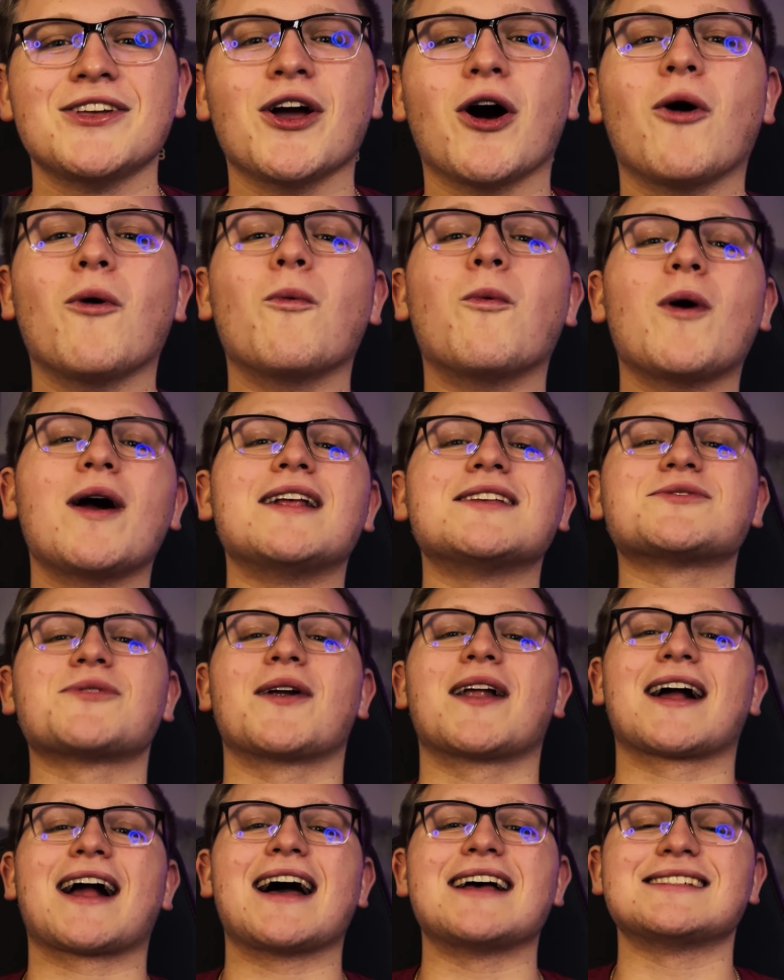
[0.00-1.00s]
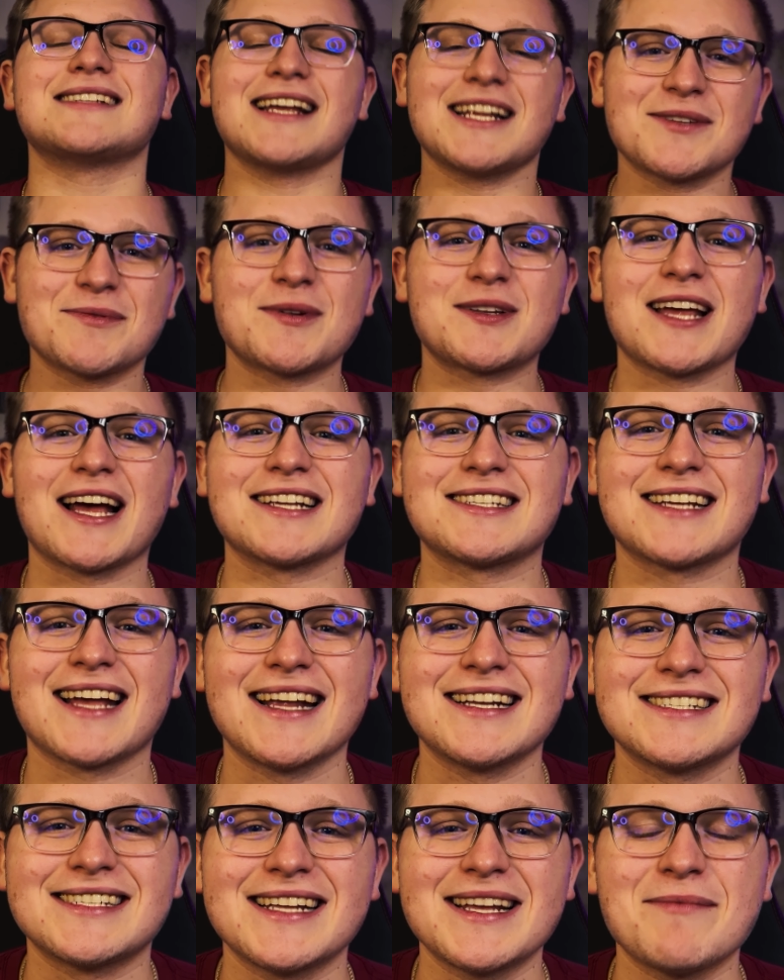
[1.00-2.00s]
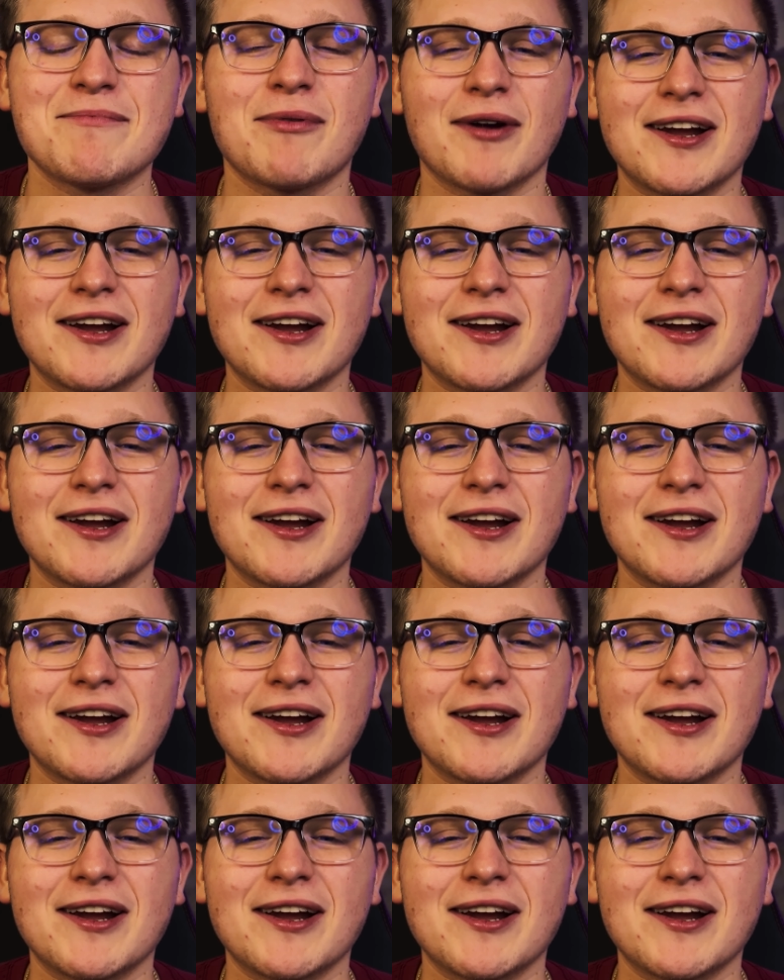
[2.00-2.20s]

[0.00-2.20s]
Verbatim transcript: Yo, what is going on guys? It's with Skate Steve,